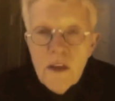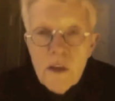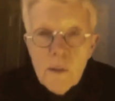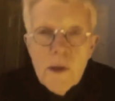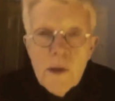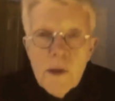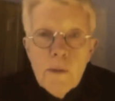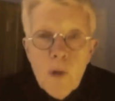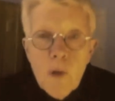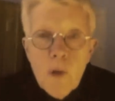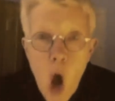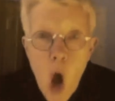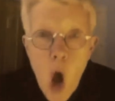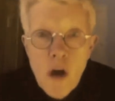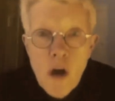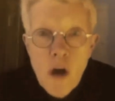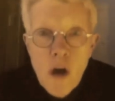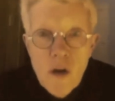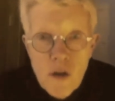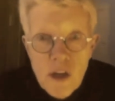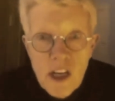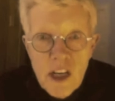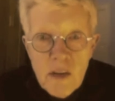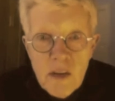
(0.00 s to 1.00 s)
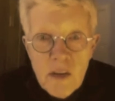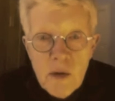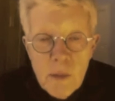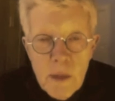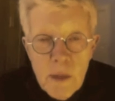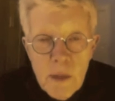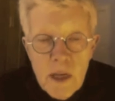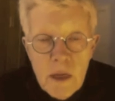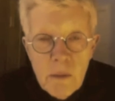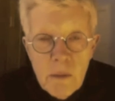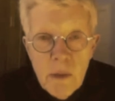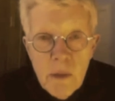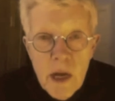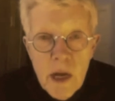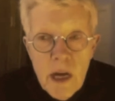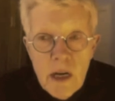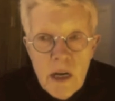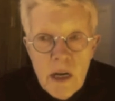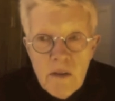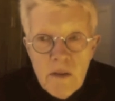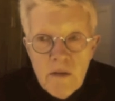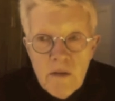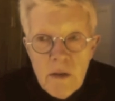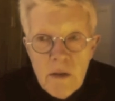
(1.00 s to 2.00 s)
the people on your team to be
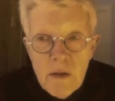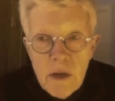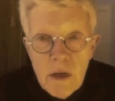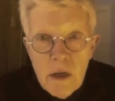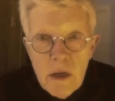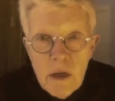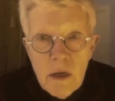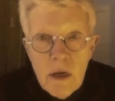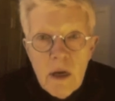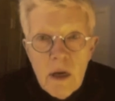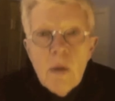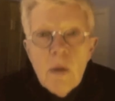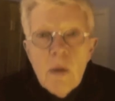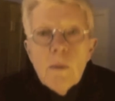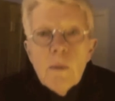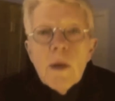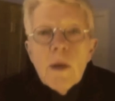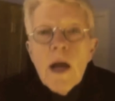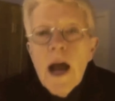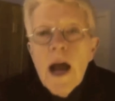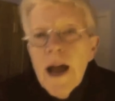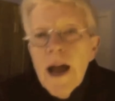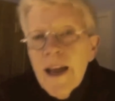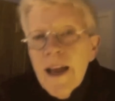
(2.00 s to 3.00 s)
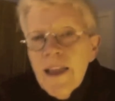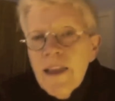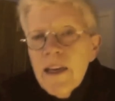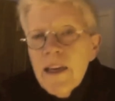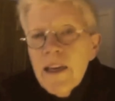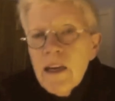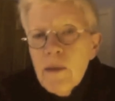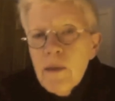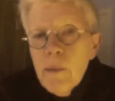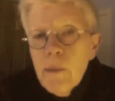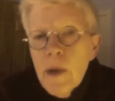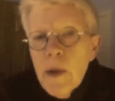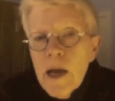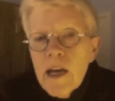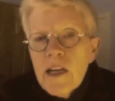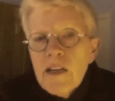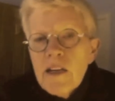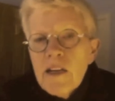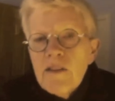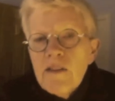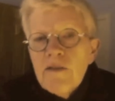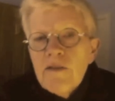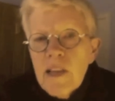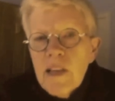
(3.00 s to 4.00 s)
competitive. But a highly
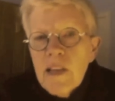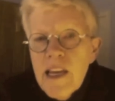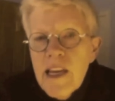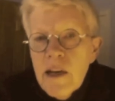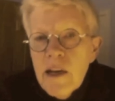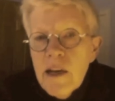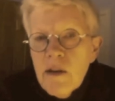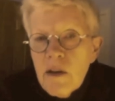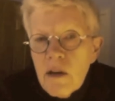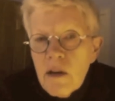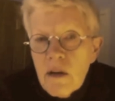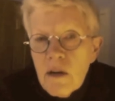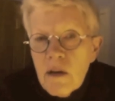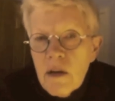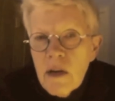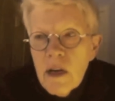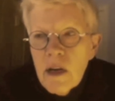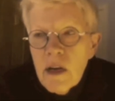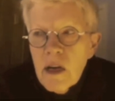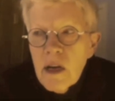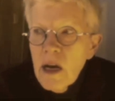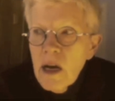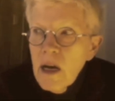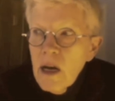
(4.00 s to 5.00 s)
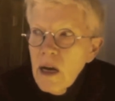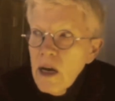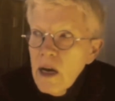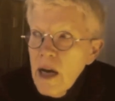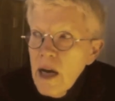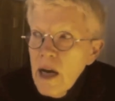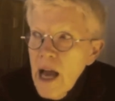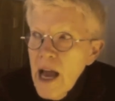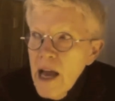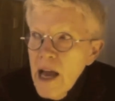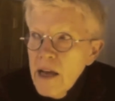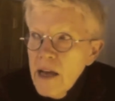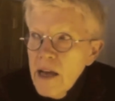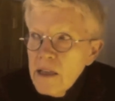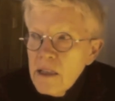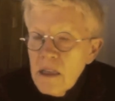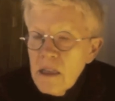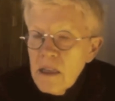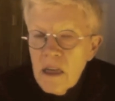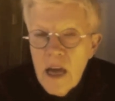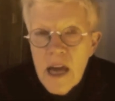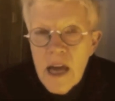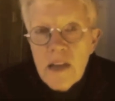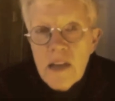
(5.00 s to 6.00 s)
competitive leader
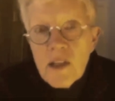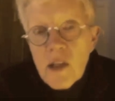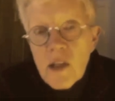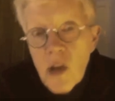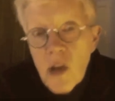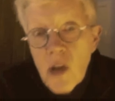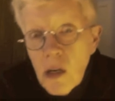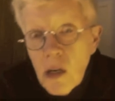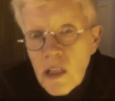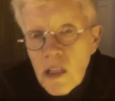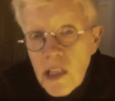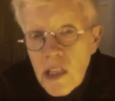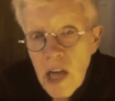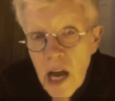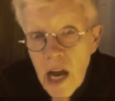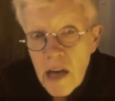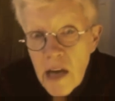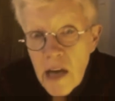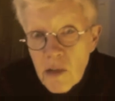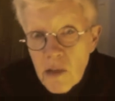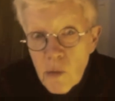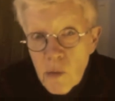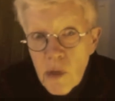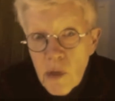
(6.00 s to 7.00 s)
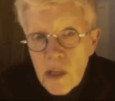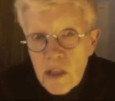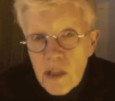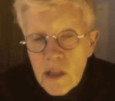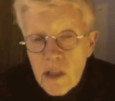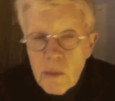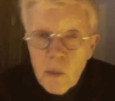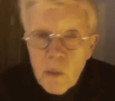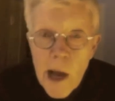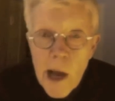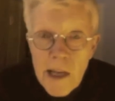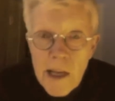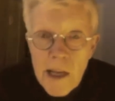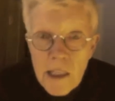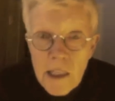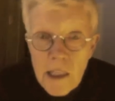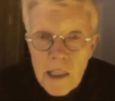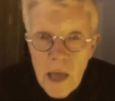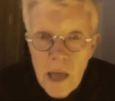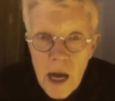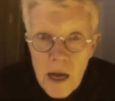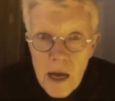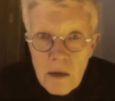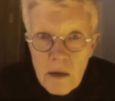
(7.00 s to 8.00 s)
has a dark side as well as a bright
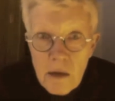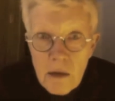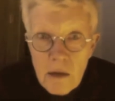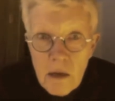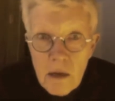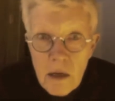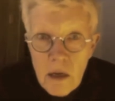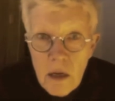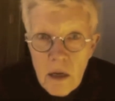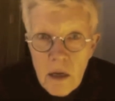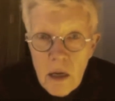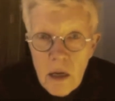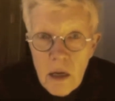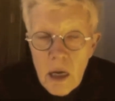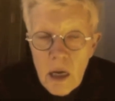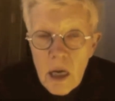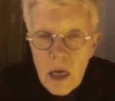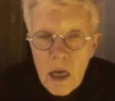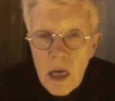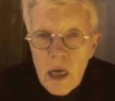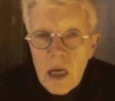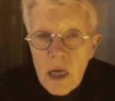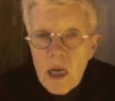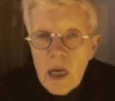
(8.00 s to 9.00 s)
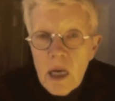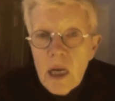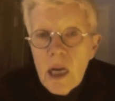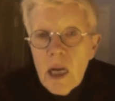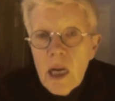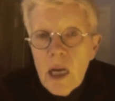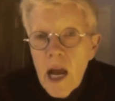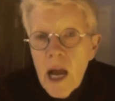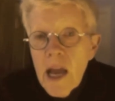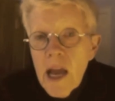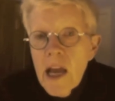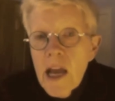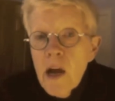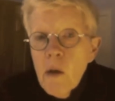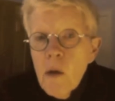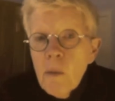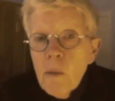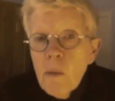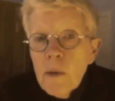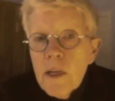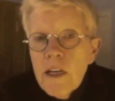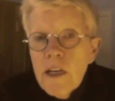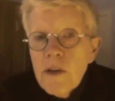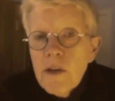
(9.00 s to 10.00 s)
side. Mm-hmm. And I
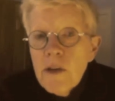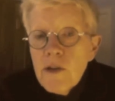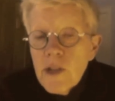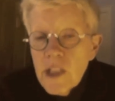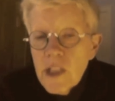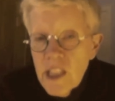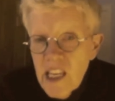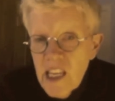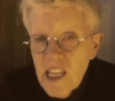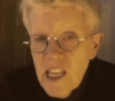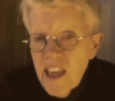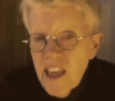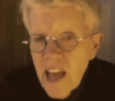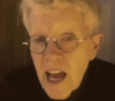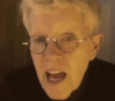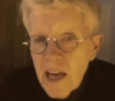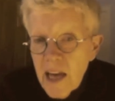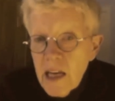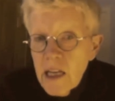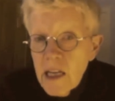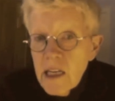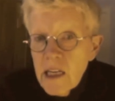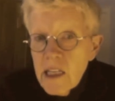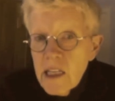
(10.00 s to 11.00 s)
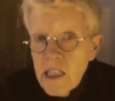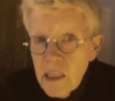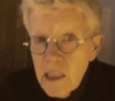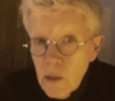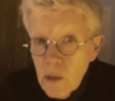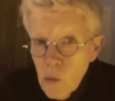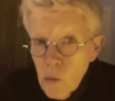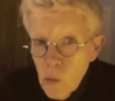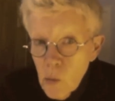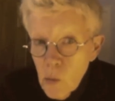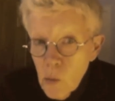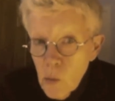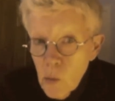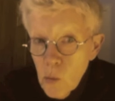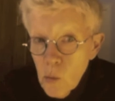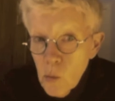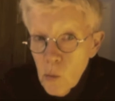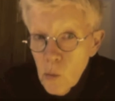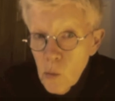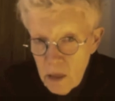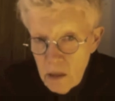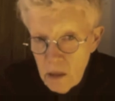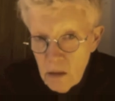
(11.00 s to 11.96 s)
help leaders see that and deal with it.